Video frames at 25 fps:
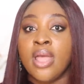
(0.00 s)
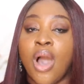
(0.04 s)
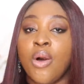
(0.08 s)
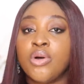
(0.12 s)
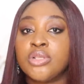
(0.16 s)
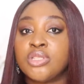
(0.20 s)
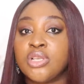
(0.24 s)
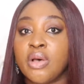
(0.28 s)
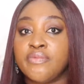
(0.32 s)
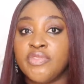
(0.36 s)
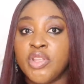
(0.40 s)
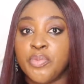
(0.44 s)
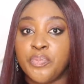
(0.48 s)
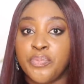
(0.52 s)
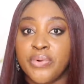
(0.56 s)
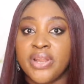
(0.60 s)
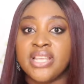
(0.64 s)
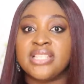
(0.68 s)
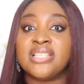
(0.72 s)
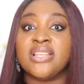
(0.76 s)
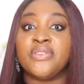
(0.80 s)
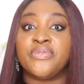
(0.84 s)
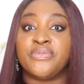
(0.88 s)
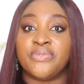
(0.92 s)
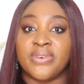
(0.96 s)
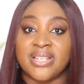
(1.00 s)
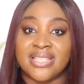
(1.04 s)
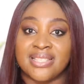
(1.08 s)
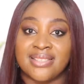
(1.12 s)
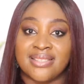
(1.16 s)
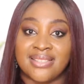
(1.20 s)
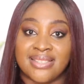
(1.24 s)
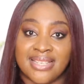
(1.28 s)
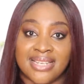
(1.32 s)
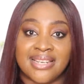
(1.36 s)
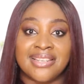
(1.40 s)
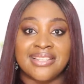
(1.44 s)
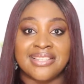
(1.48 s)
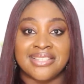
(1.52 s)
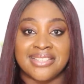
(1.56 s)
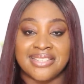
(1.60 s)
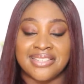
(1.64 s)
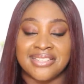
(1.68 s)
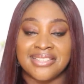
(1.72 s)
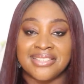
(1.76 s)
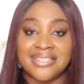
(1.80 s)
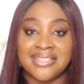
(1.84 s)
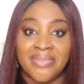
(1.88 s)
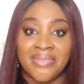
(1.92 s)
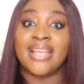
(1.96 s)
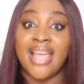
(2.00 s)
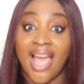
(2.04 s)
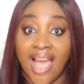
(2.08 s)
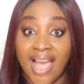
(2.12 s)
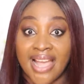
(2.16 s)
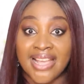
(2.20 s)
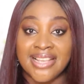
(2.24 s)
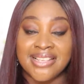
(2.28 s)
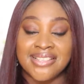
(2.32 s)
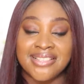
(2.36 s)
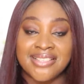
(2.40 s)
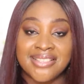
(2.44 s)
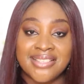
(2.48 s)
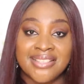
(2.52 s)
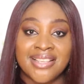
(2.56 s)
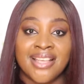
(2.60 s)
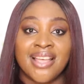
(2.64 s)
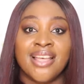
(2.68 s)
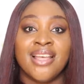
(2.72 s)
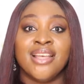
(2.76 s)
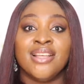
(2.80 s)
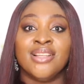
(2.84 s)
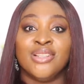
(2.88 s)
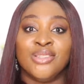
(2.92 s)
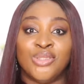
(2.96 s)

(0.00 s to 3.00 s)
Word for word: out of the prison facilities. Guys,